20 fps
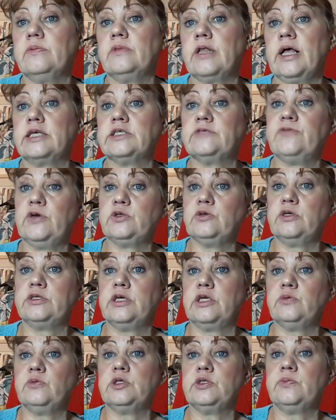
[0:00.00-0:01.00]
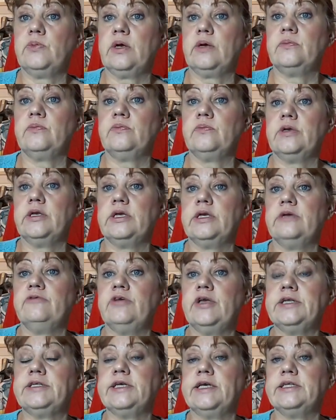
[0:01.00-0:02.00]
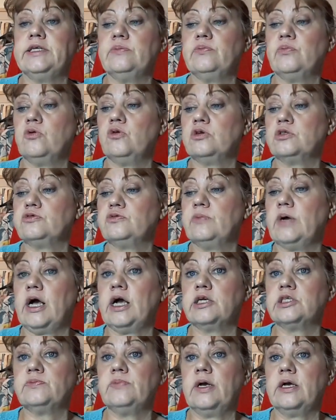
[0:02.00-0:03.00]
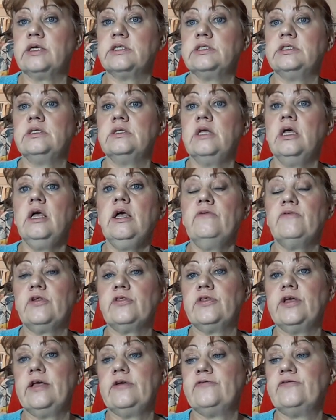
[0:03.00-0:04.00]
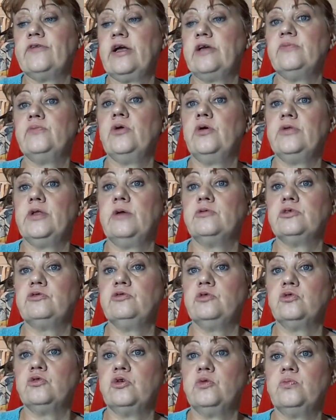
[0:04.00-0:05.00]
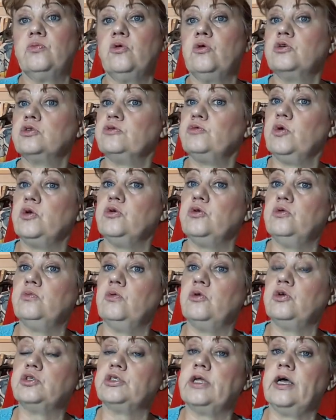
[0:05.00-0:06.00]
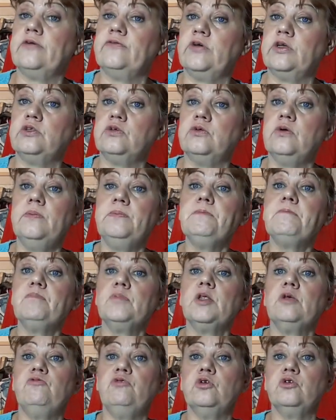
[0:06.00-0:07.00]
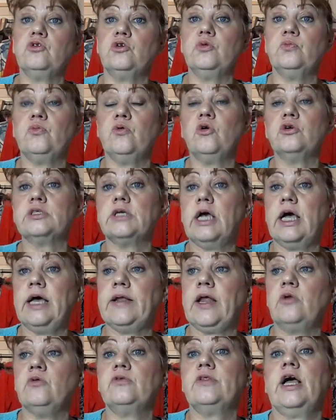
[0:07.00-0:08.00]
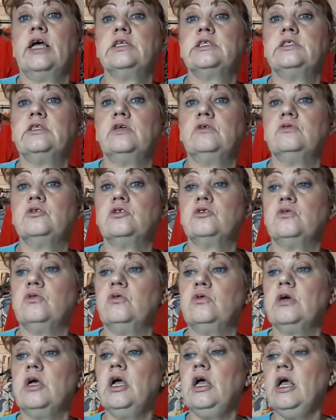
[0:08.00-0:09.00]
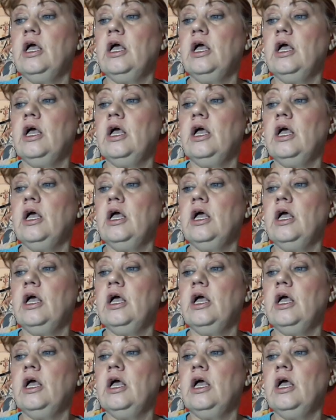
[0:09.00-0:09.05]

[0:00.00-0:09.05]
last video I did was my red edit box from Hearts Magazine for £35. That was a really good box. You want to go and watch that video, really good box, and I know that's still in stock.